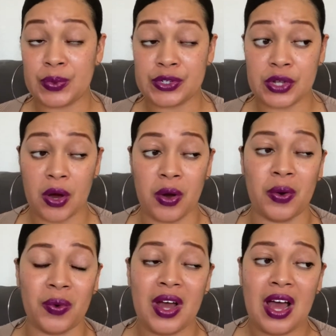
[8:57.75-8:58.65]

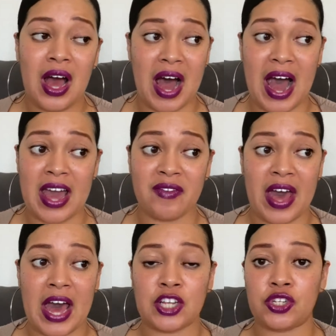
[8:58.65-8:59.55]
So I have
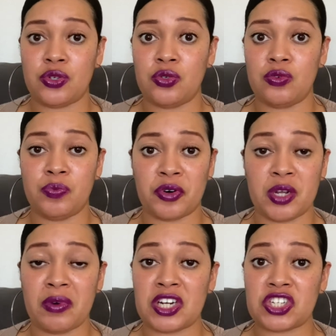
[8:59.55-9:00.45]
had to pretty
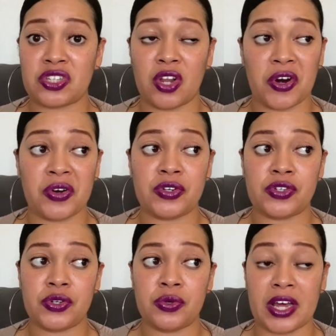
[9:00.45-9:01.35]
much learn
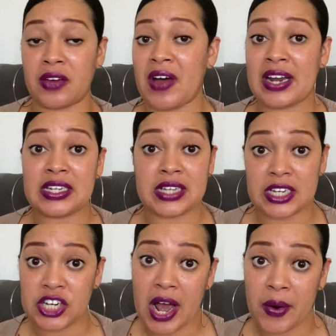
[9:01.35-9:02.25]
to, like, if I need to take a
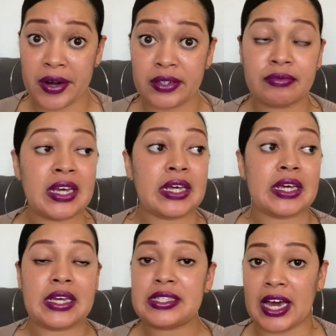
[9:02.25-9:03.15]
shower,
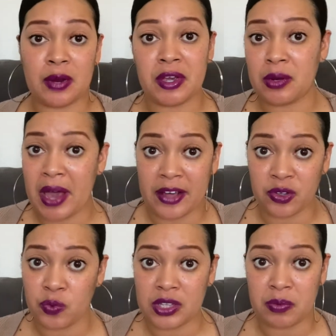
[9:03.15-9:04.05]
he's got to be in the bathroom
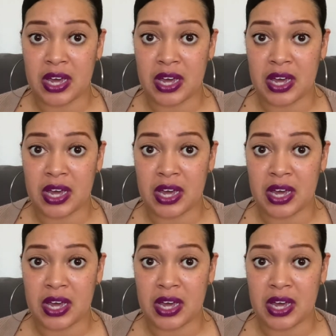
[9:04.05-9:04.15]
with me.